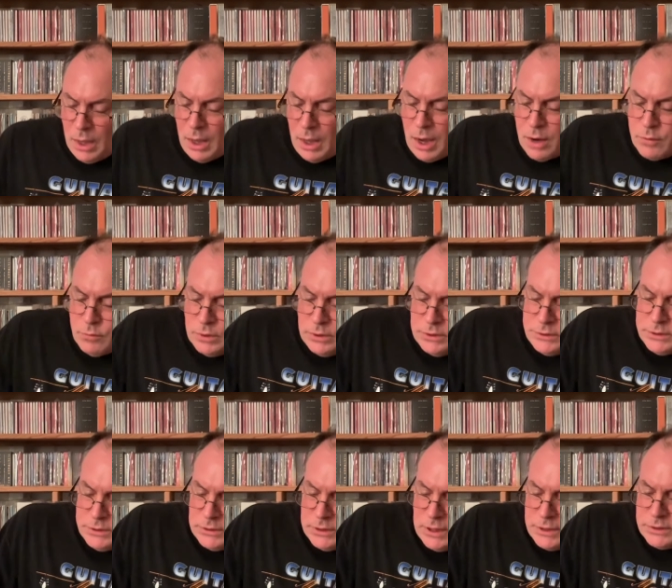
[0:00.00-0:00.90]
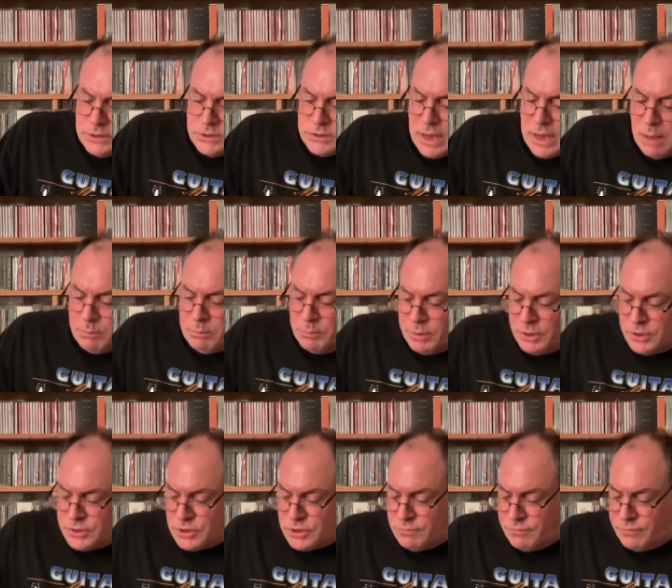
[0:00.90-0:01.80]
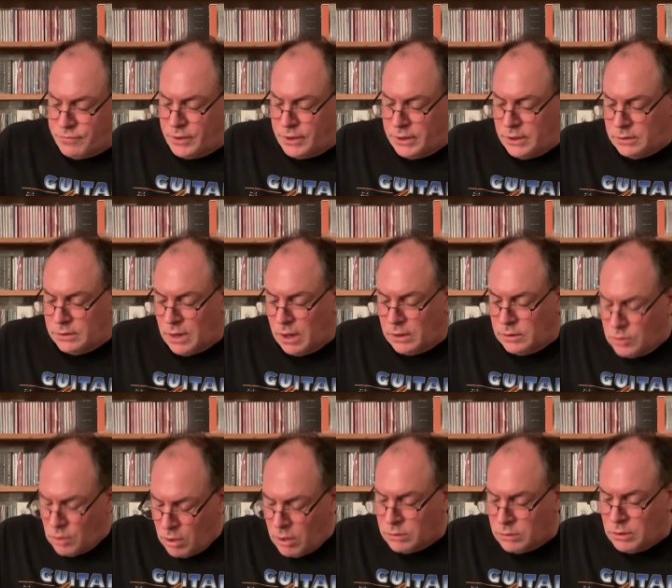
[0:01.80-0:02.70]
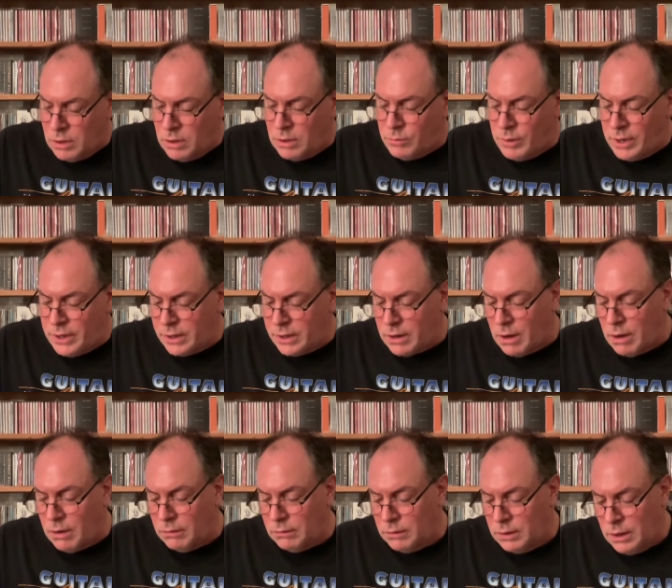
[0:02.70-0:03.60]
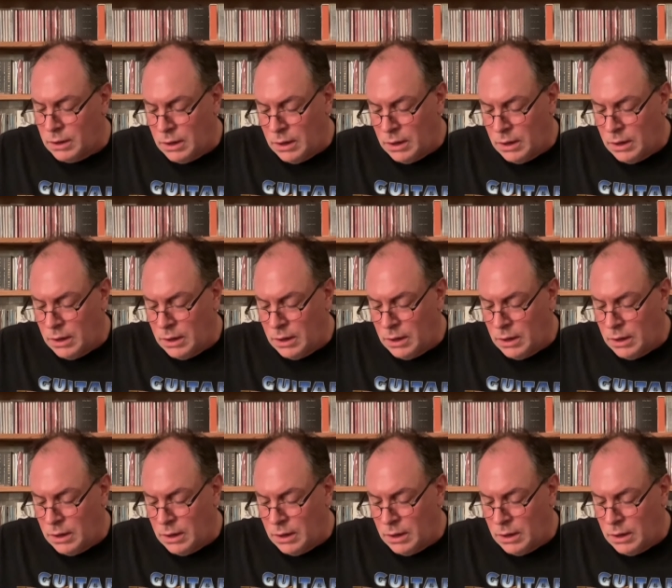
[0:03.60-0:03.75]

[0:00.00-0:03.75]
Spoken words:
I really did like this album, but is it funny? A long, long way to go.